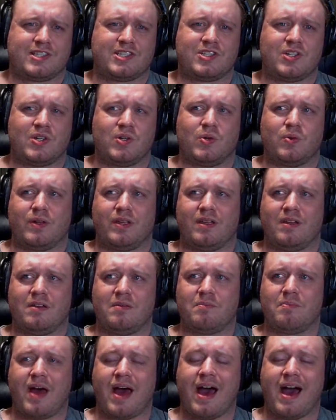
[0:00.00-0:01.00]
to
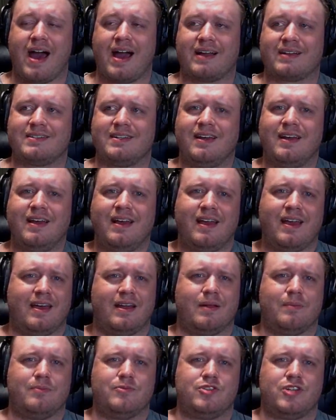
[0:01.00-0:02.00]
impact an
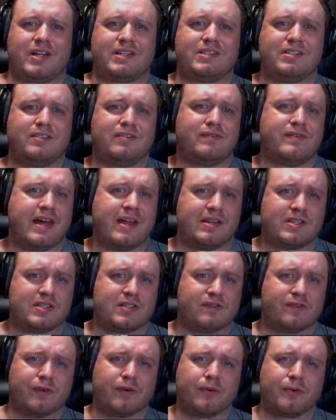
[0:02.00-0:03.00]
objective that is
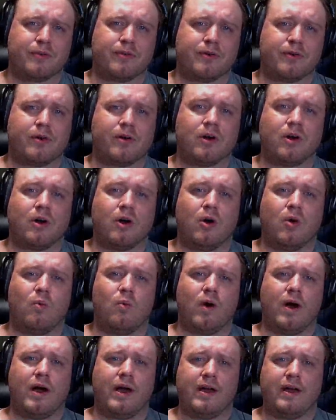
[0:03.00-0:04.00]
further
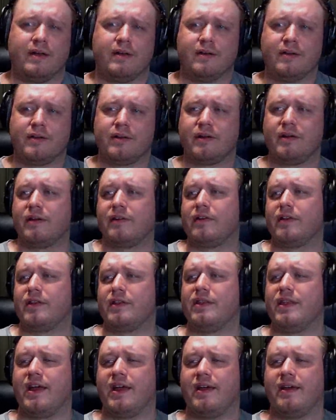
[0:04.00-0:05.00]
away
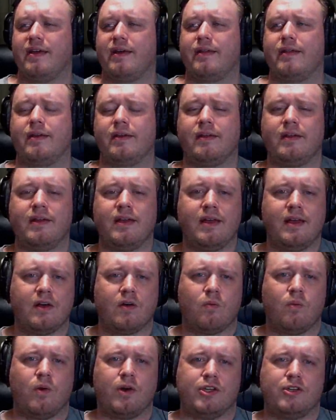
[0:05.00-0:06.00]
than
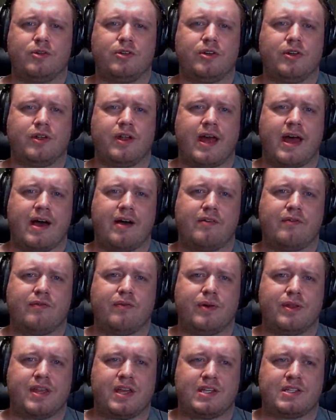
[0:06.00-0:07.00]
what you could have
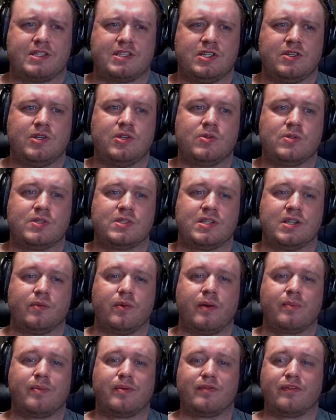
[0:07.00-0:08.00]
with a CQC
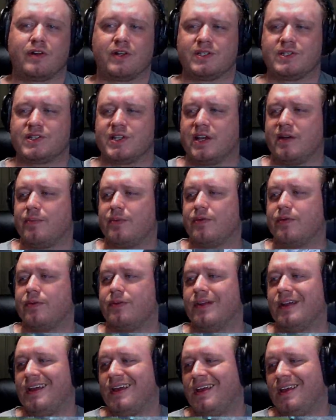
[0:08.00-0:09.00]
weapon. For example,
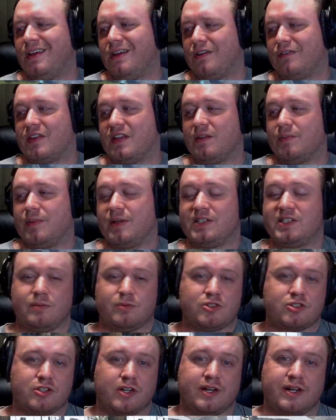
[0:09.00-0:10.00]
if the enemy team's
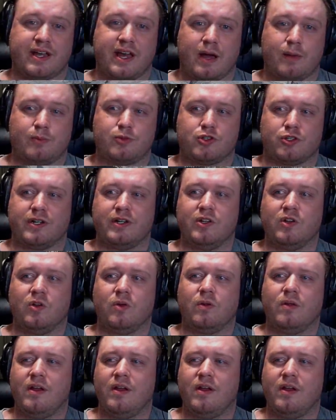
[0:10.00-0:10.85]
trying to capture a hill,